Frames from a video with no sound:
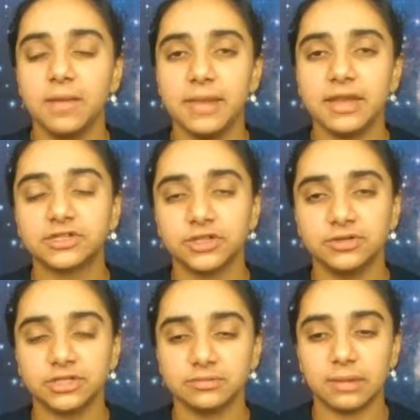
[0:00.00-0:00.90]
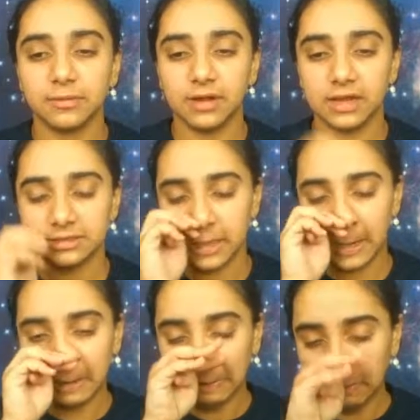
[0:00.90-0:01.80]
Make sure you just memorize
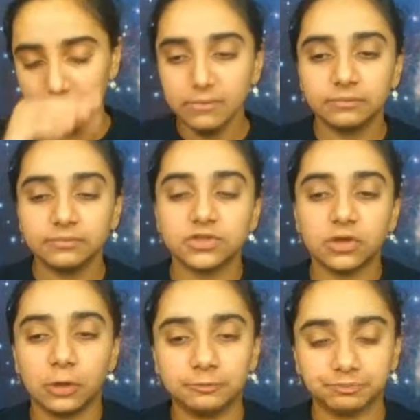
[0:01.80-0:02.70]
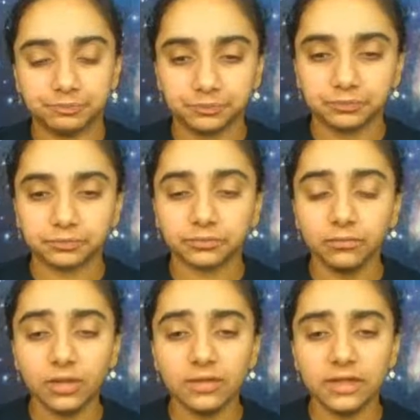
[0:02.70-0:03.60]
that. So
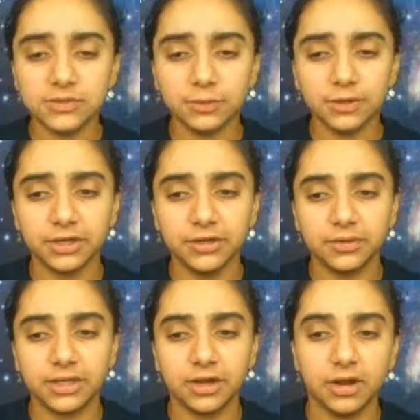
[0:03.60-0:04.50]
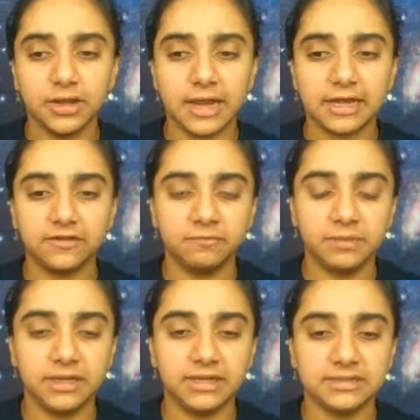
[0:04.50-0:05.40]
that's what we're going to do here. Negative
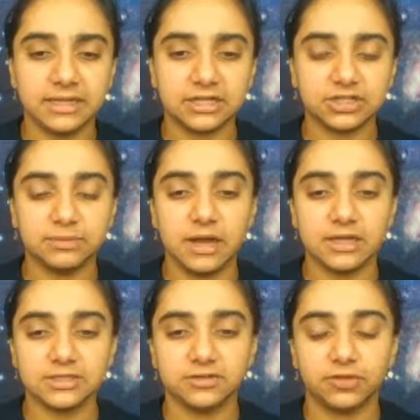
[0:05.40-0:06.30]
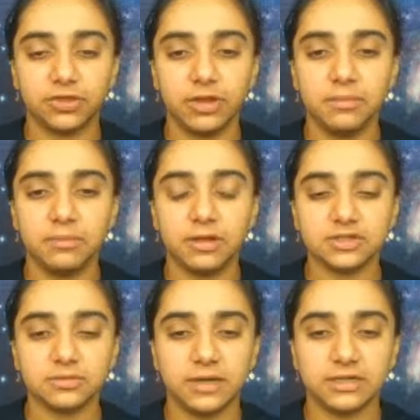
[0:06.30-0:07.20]
b is actually positive 3 plus
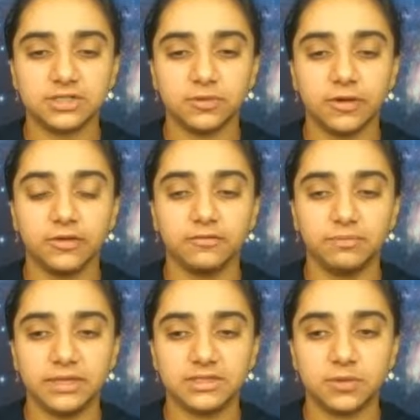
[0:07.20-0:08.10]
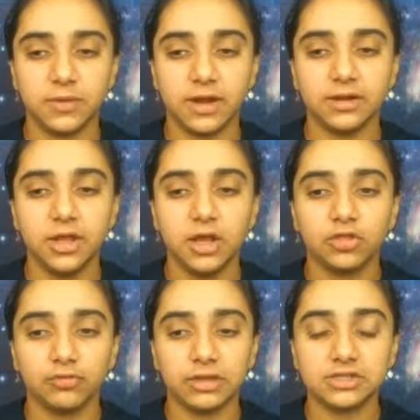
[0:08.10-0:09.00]
or minus square root of b squared.
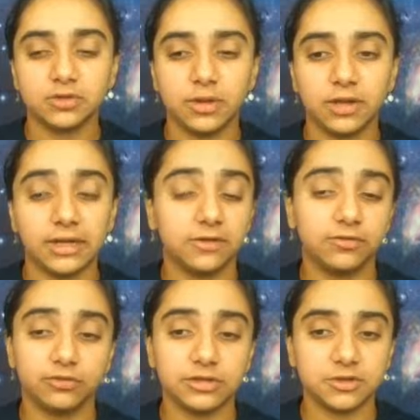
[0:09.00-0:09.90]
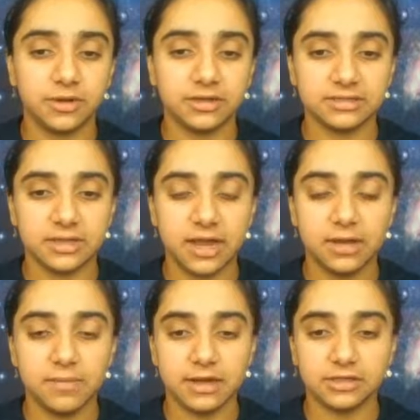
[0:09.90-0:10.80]
Negative 3 squared is
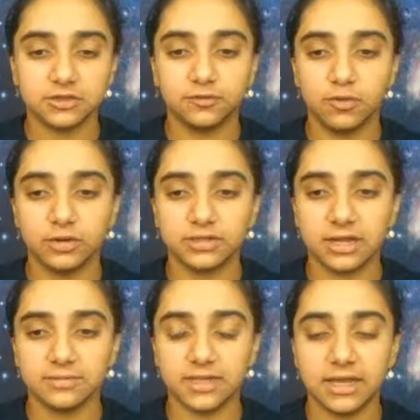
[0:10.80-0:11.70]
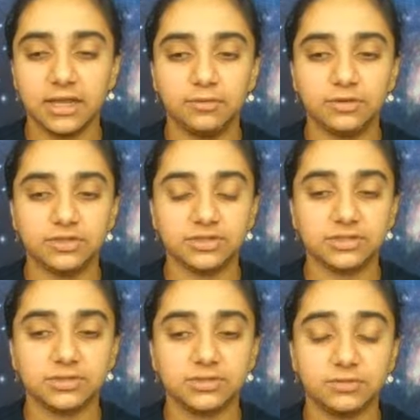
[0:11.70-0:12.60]
9 minus 4 times a, which
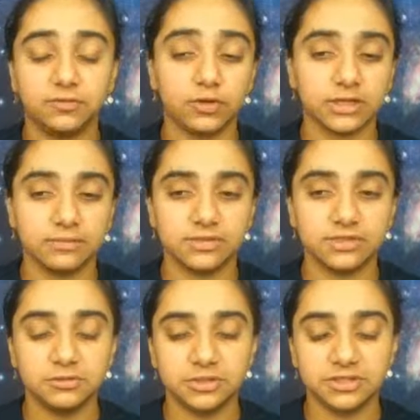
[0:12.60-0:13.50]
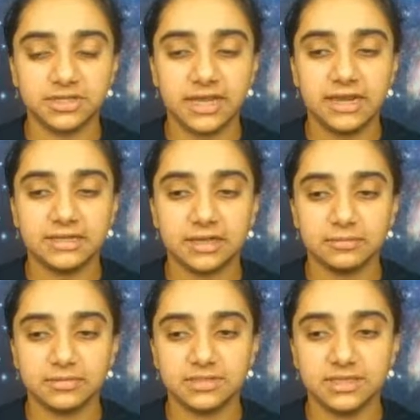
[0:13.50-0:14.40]
is 4 times 2, which is 8,
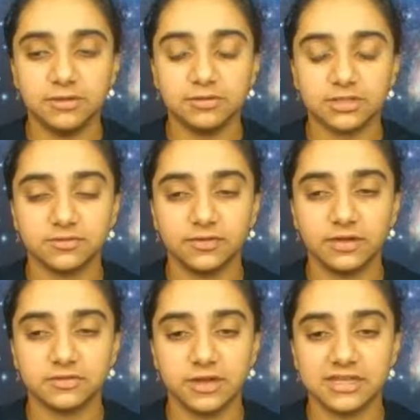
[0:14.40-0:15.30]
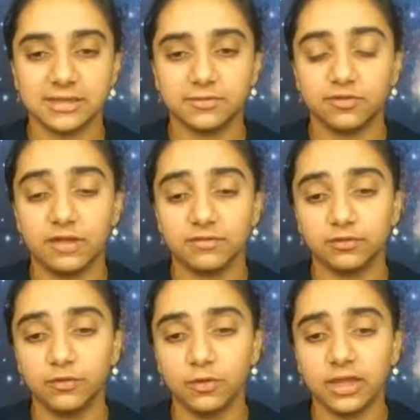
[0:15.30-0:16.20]
times c, which is 5, so 8 times 5 is
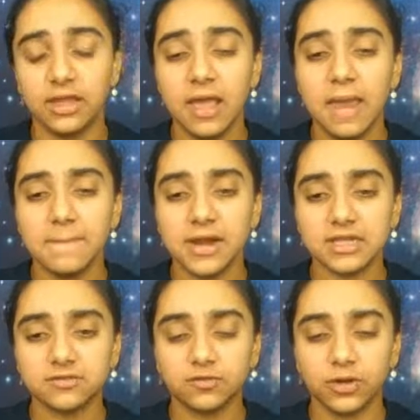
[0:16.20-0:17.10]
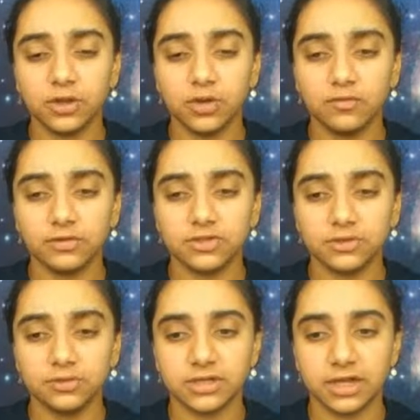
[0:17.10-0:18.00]
40, minus 40 over
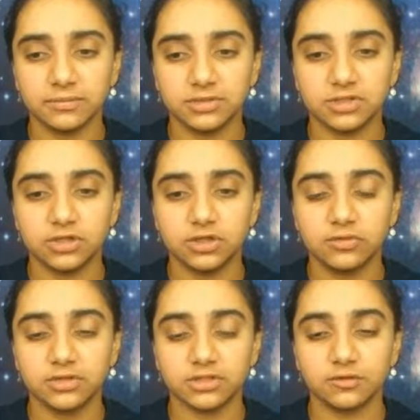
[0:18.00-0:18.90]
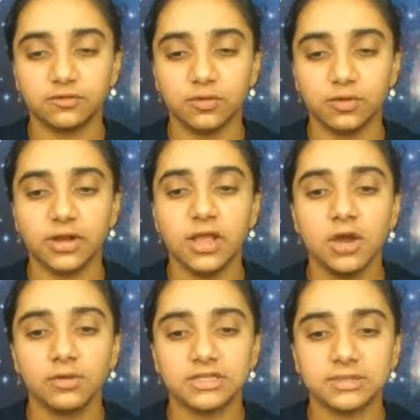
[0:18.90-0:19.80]
2 times 2, which is 4. We're
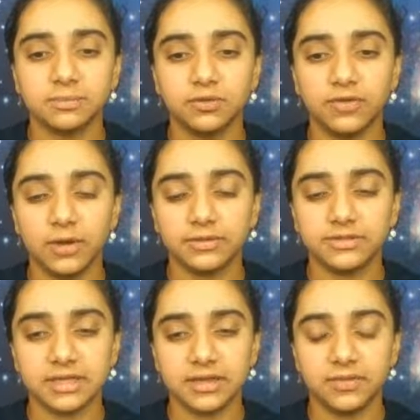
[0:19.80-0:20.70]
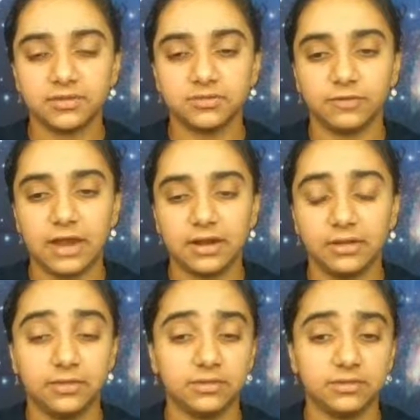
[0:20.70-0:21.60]
going to simplify what's in
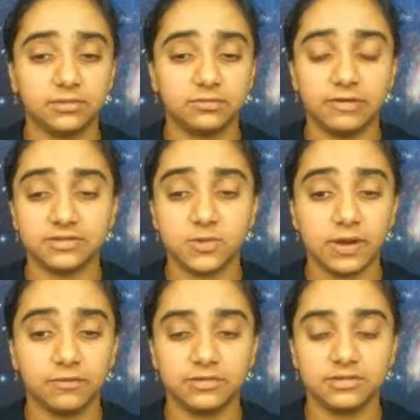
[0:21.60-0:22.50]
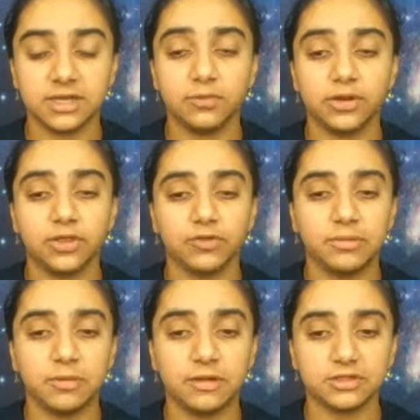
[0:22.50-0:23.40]
the square root sign. We'll get
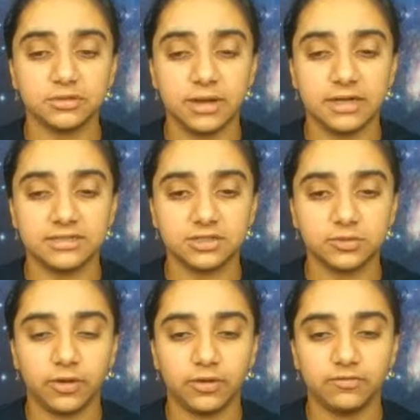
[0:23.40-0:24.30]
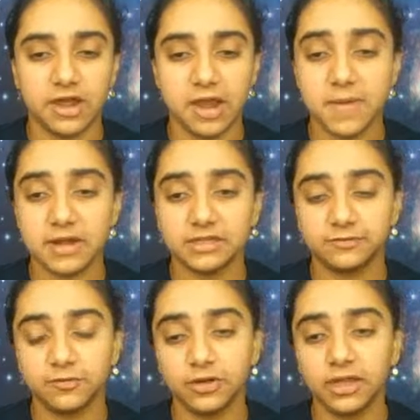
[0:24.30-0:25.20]
3 plus or minus the square root of 9 minus
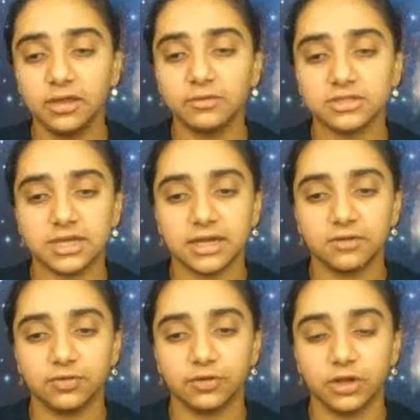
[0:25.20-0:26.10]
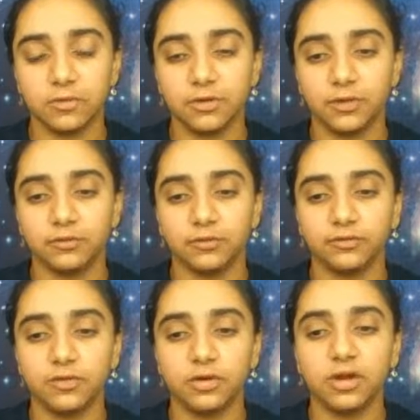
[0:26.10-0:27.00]
40, which is negative 31 over
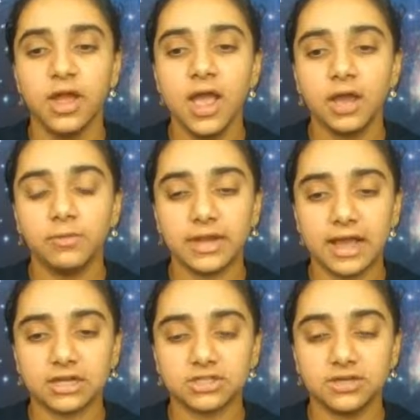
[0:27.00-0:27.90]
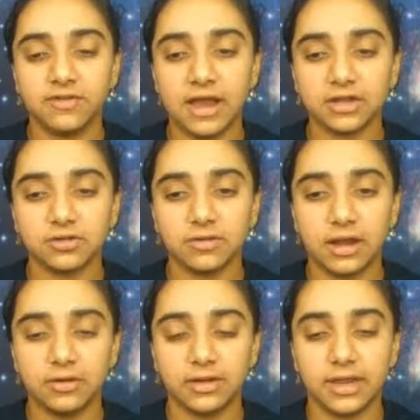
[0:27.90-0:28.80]
4. And we can actually factor
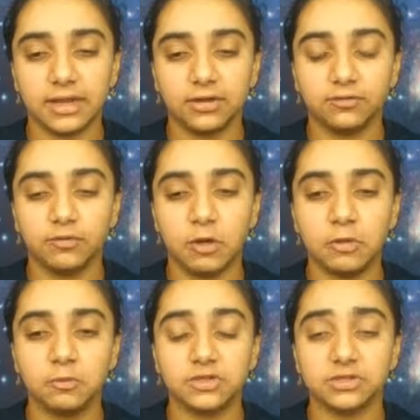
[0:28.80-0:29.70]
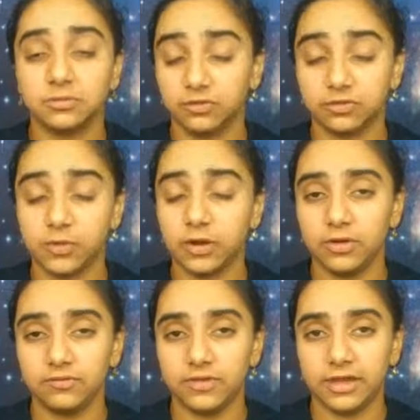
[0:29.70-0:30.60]
out a negative 1, which the square root
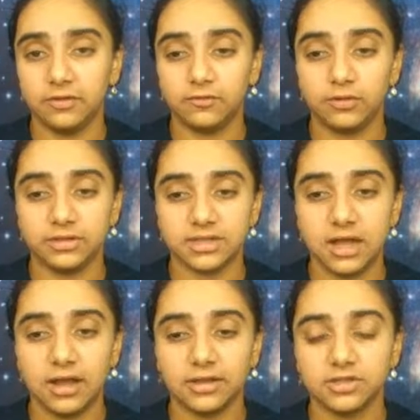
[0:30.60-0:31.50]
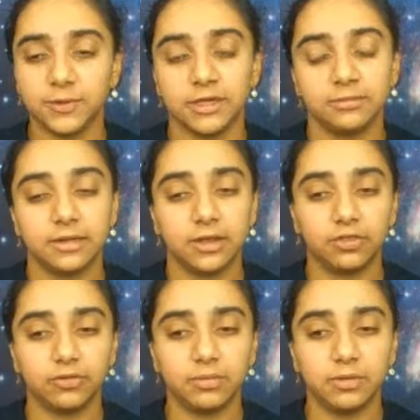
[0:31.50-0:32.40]
of negative 1 is I. So we end up getting
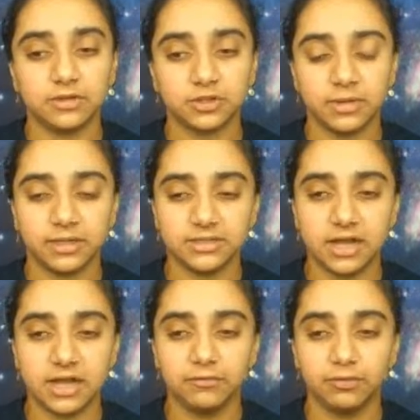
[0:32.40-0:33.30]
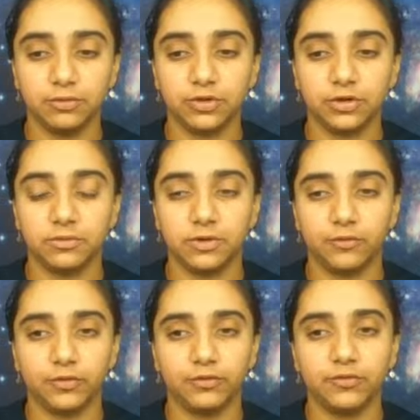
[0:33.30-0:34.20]
3 plus or minus I root 31
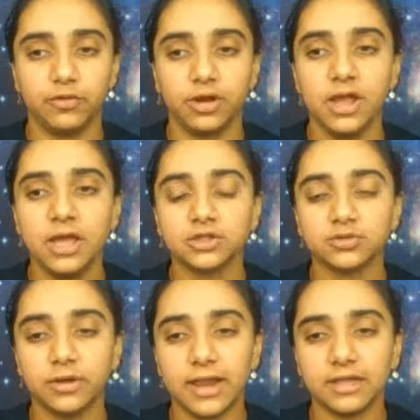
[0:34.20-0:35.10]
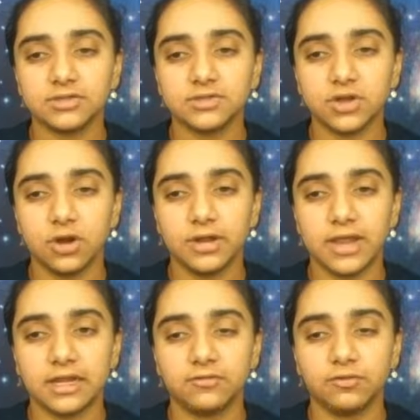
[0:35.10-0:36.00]
over 4. So our answers are
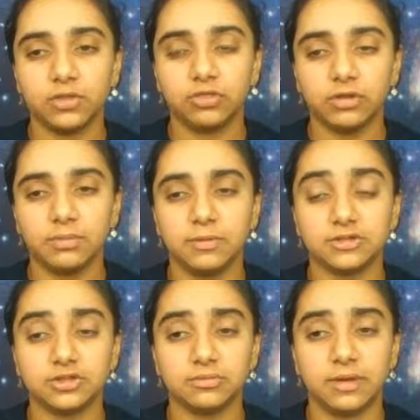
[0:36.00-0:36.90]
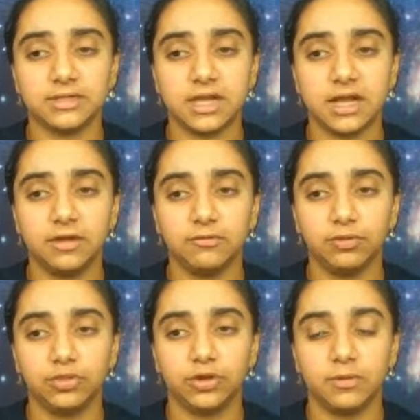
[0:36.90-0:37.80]
negative 1, 3 plus or minus I
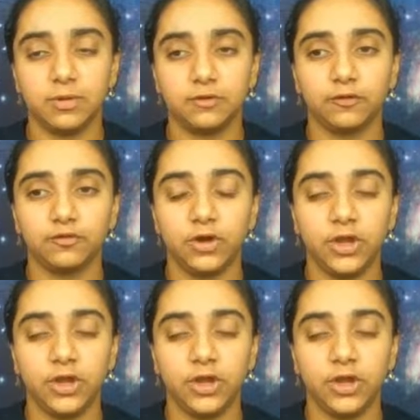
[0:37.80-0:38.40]
root 31 over 4.